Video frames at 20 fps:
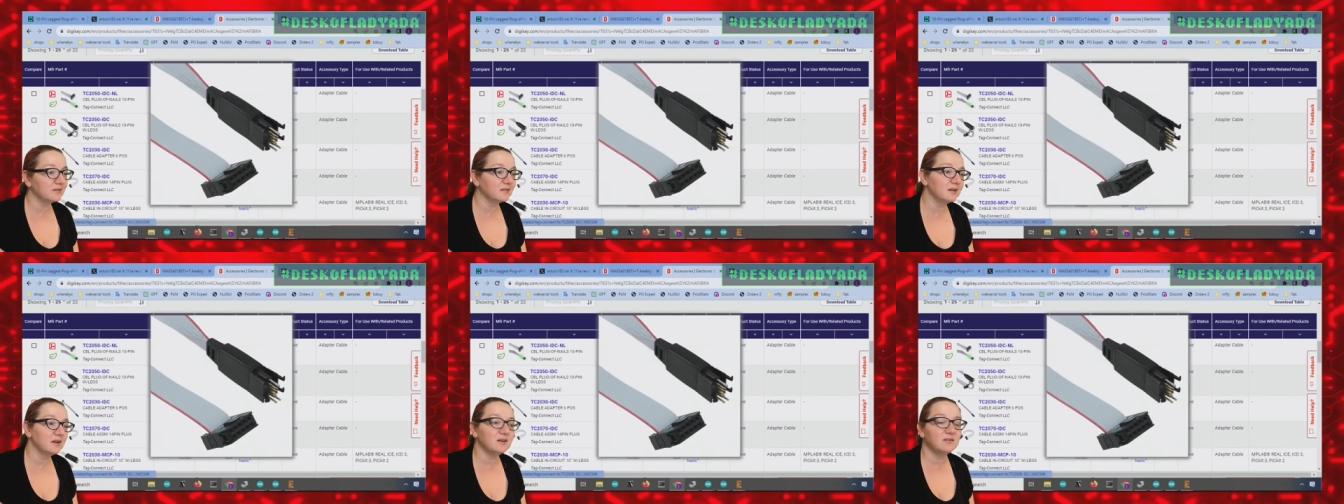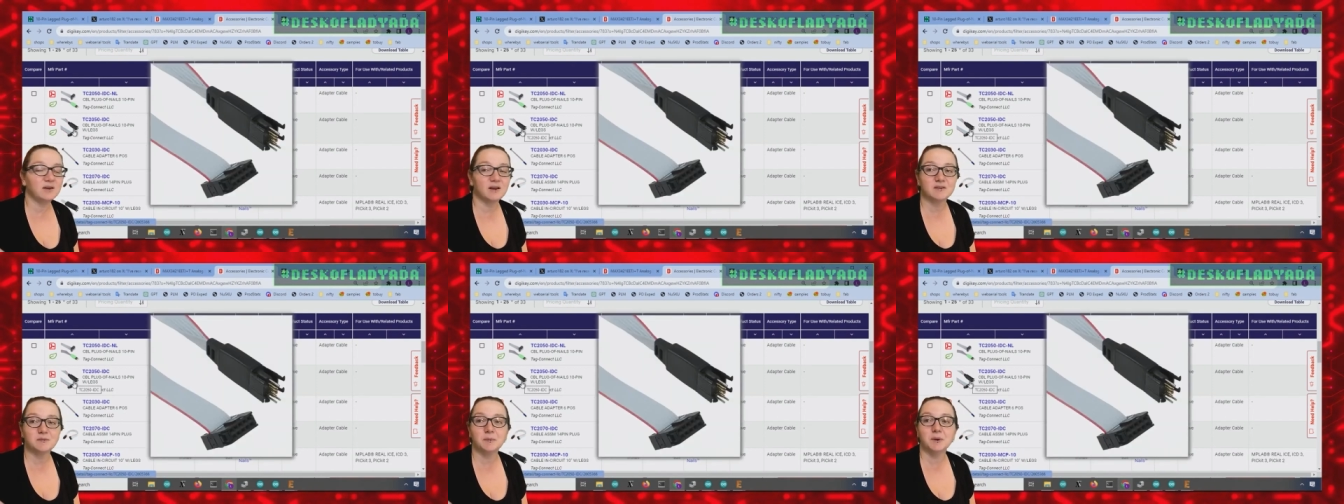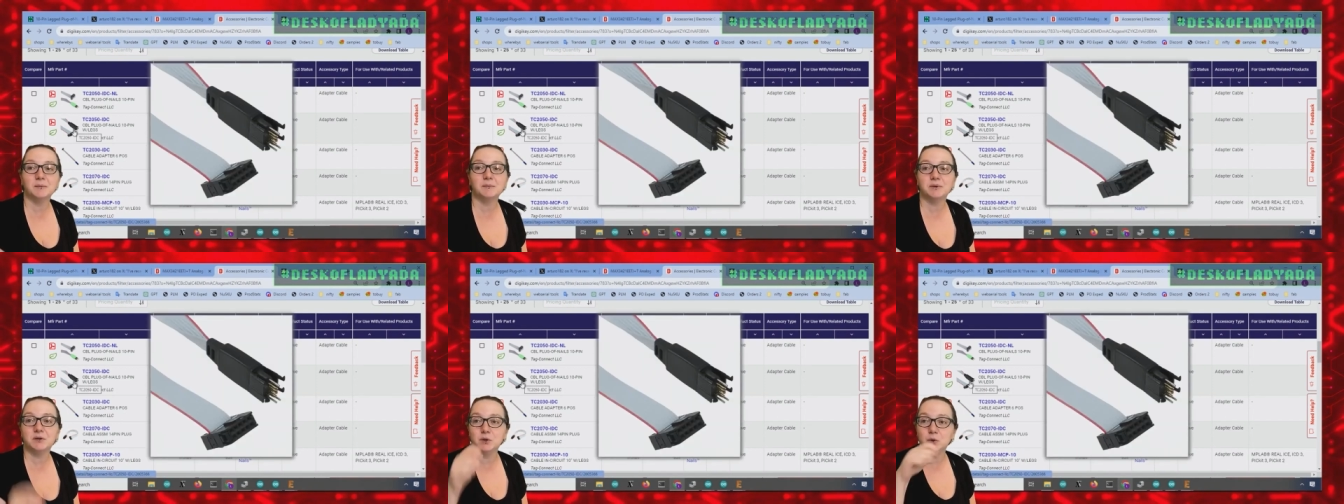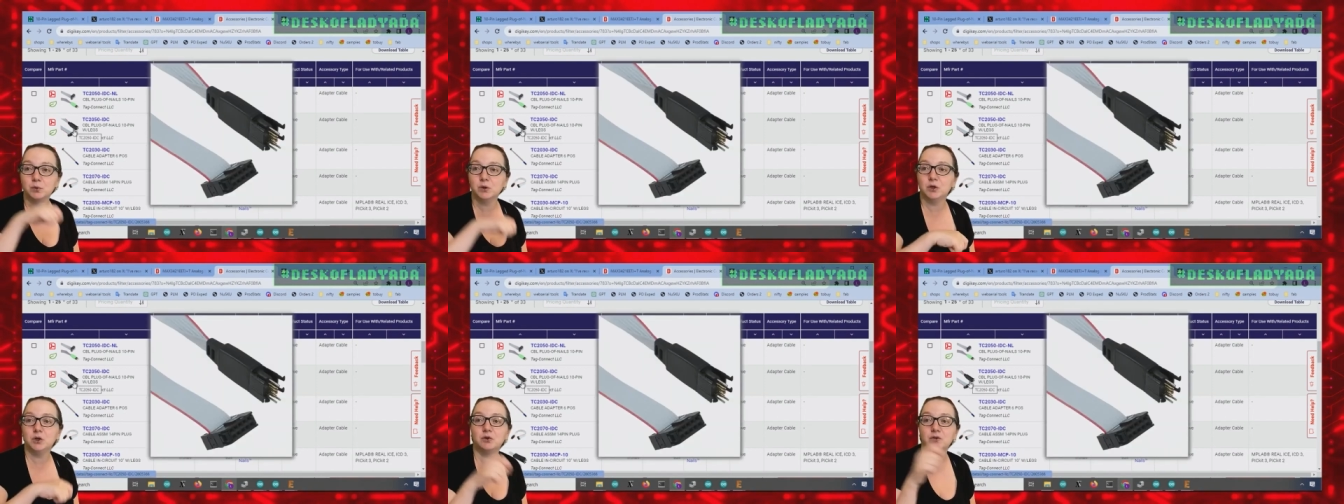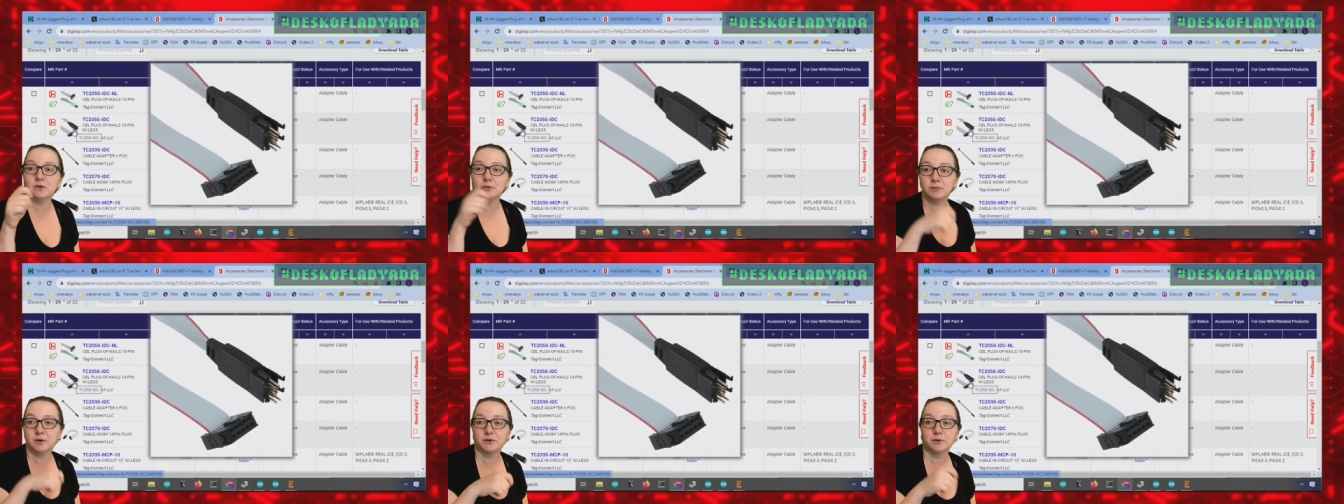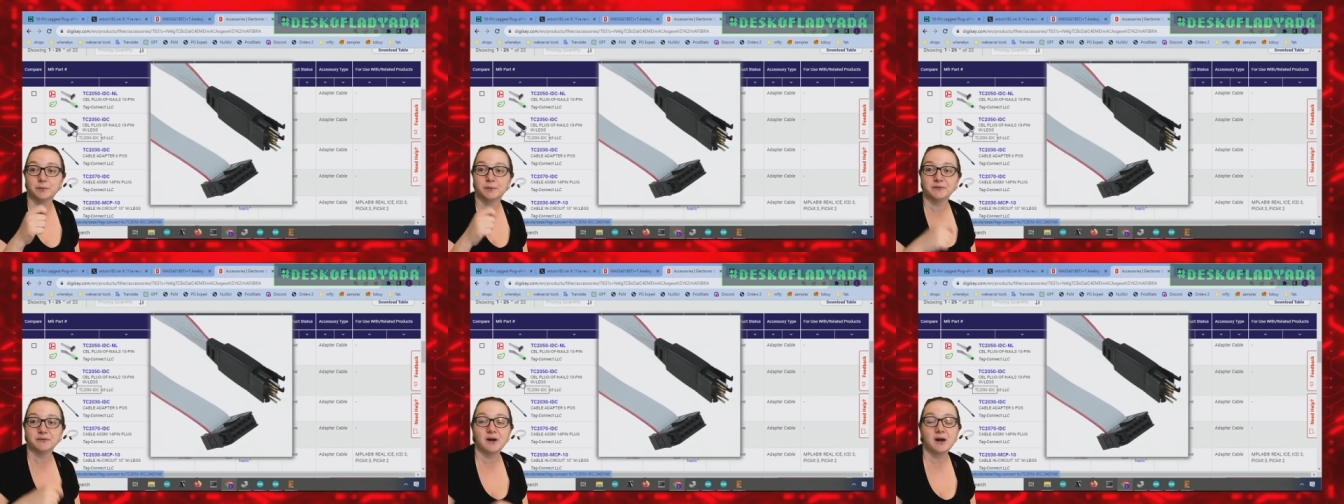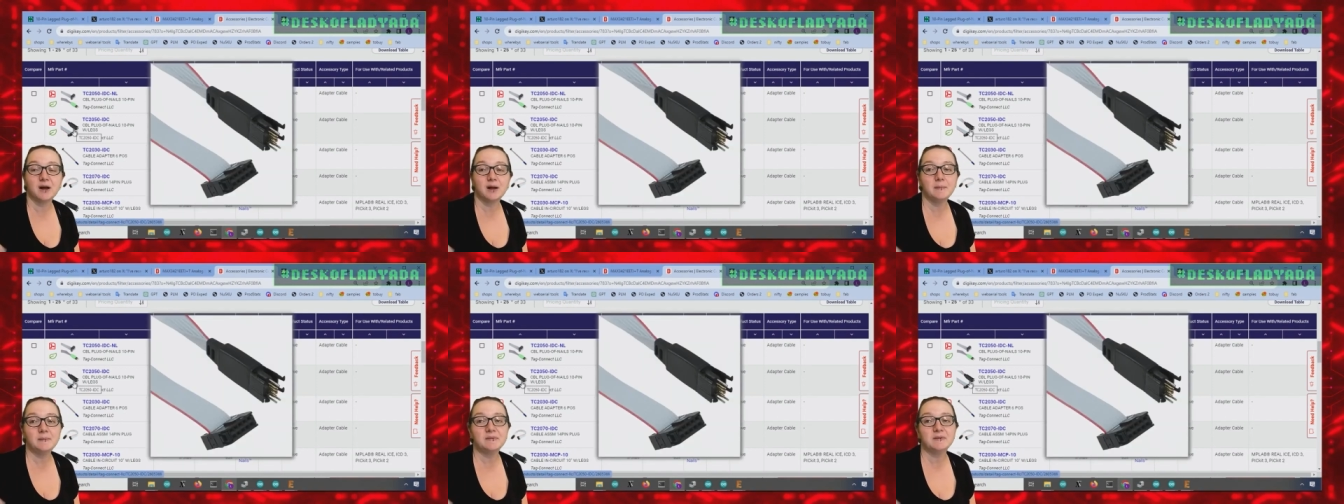It's an investment, but you can use it multiple
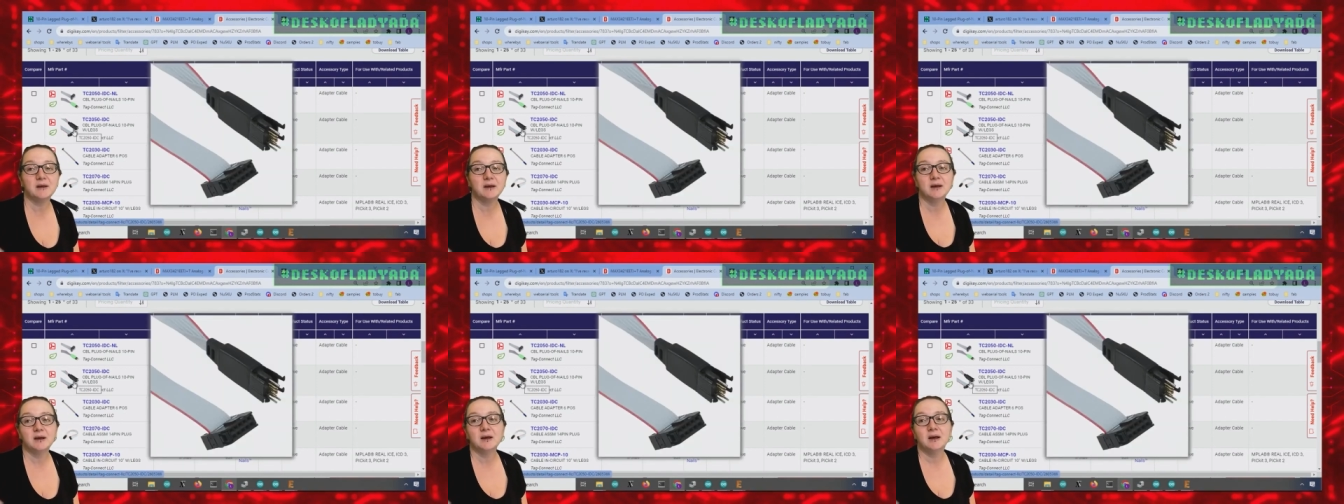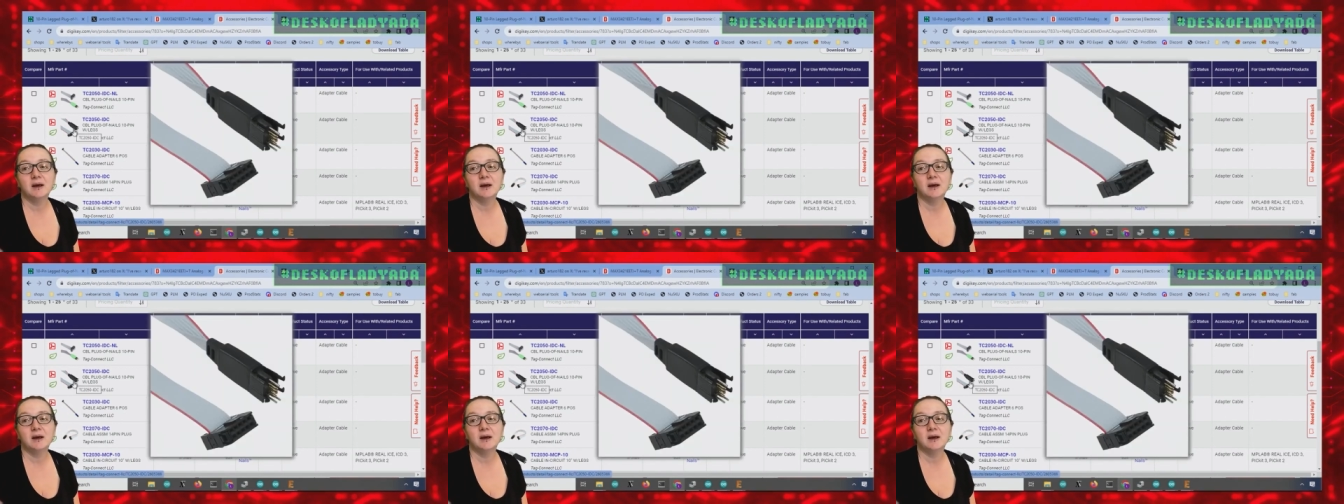times.